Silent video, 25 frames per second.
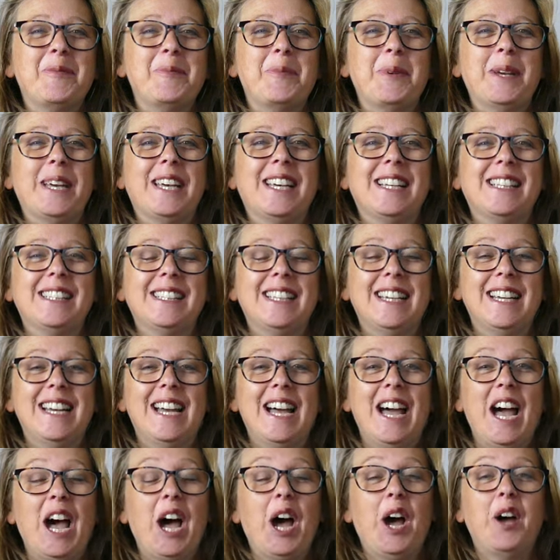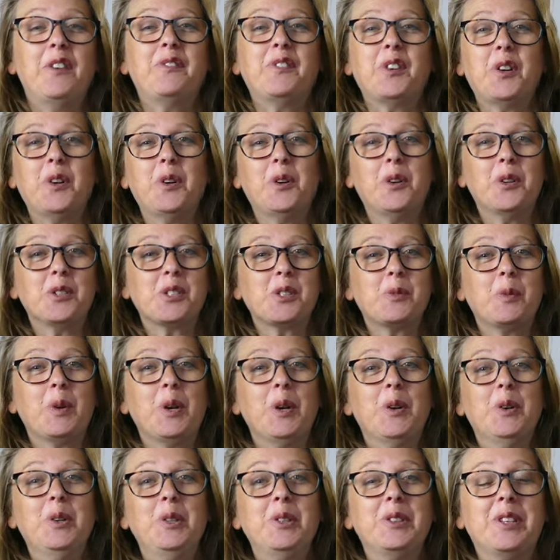Bell. Of course,
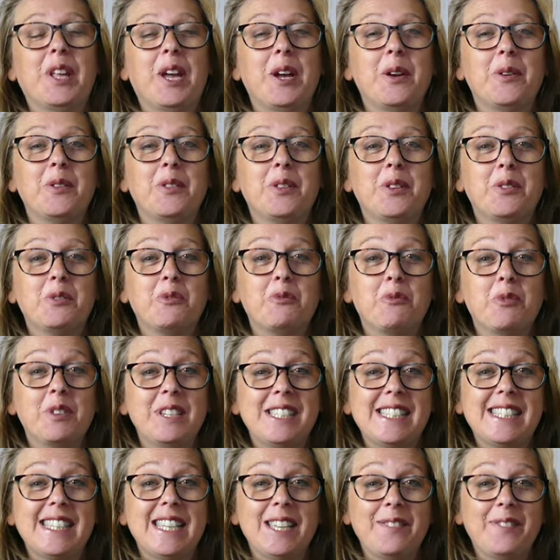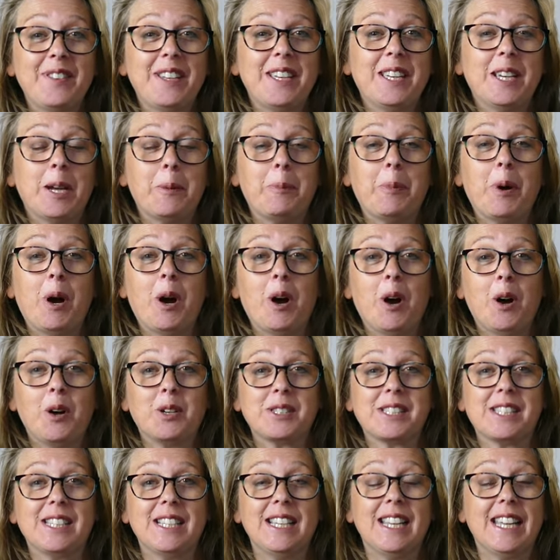we all know that receiving a
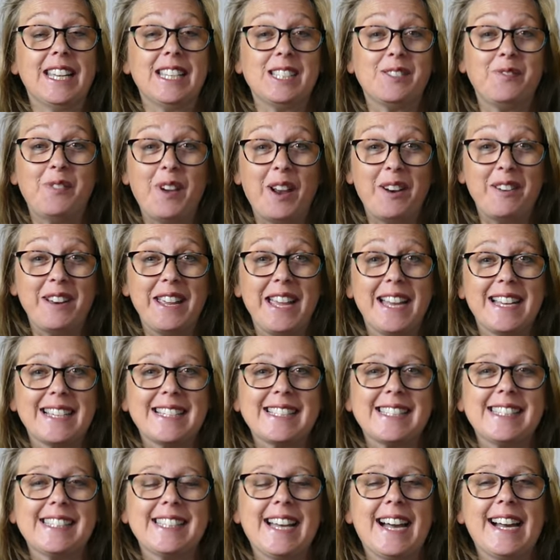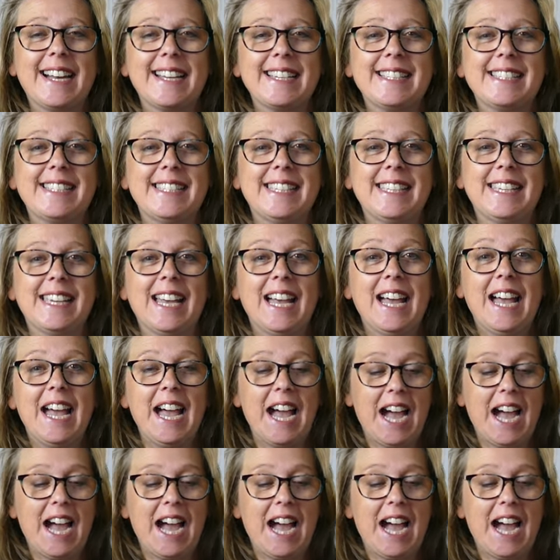parcel is very exciting.